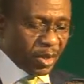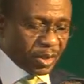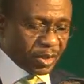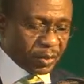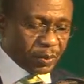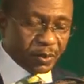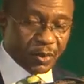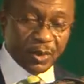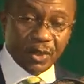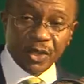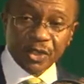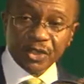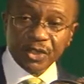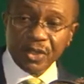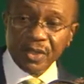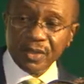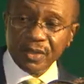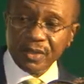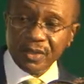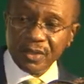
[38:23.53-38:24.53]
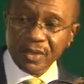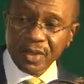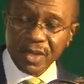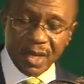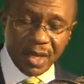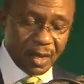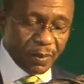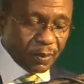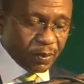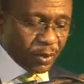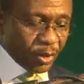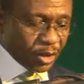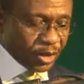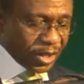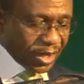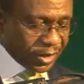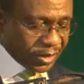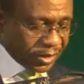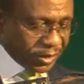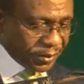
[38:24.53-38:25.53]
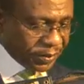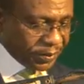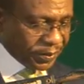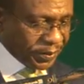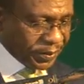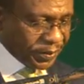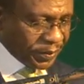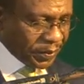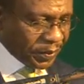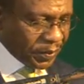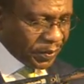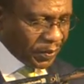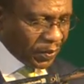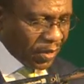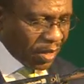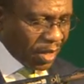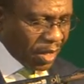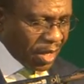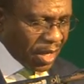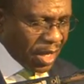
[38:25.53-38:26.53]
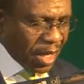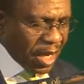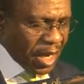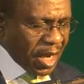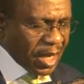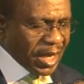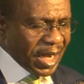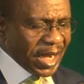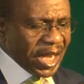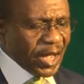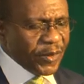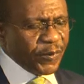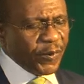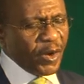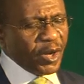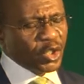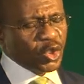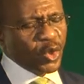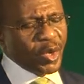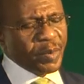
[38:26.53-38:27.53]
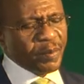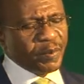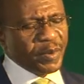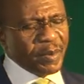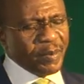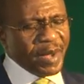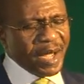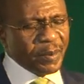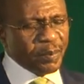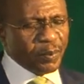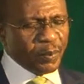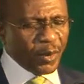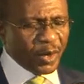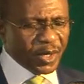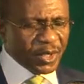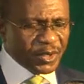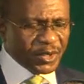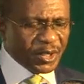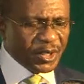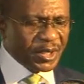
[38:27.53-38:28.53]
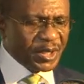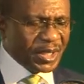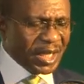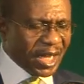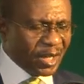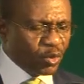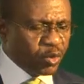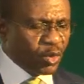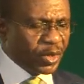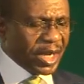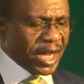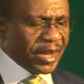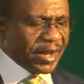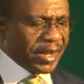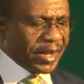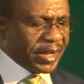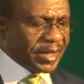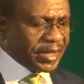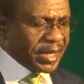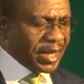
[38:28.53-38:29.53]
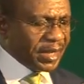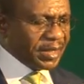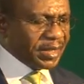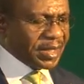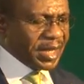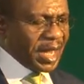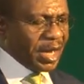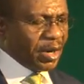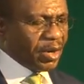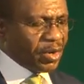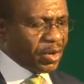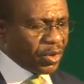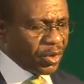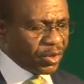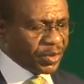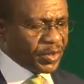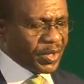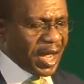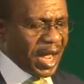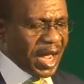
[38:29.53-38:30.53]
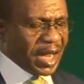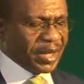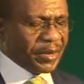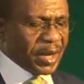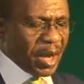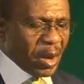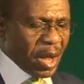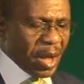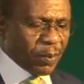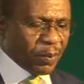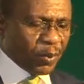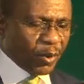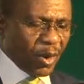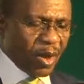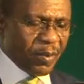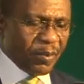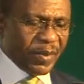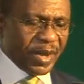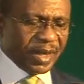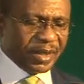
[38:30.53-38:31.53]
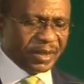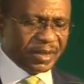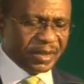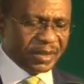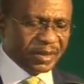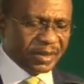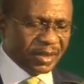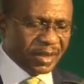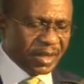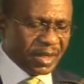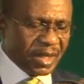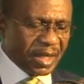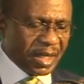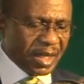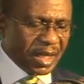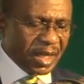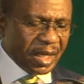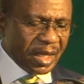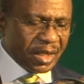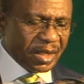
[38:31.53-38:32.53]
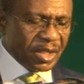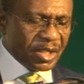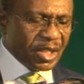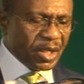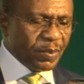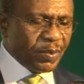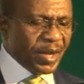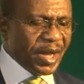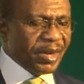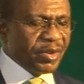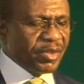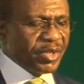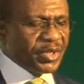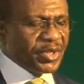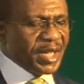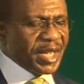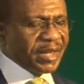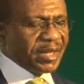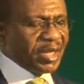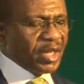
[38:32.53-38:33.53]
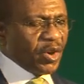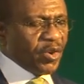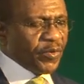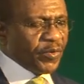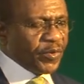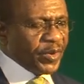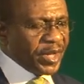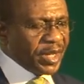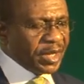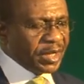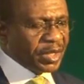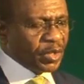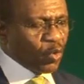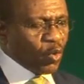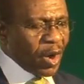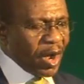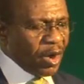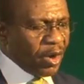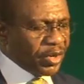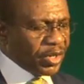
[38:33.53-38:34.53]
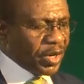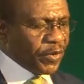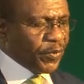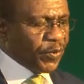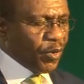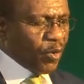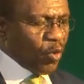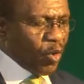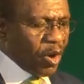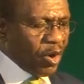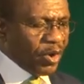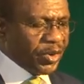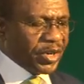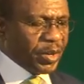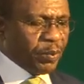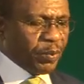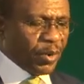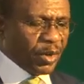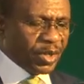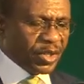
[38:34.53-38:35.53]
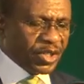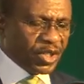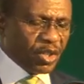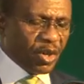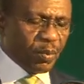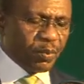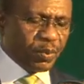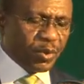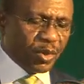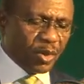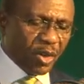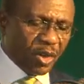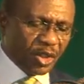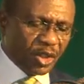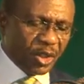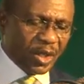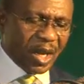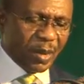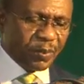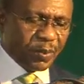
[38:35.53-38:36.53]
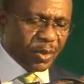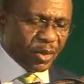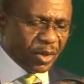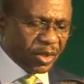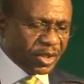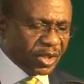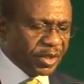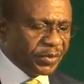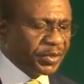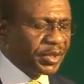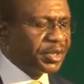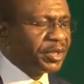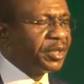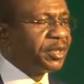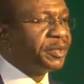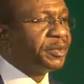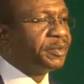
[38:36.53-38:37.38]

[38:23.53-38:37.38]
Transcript: production project. In an effort to implement policies that would engender growth and employment, the CBN recently unveiled the 100 for 100 policy on production and productivity.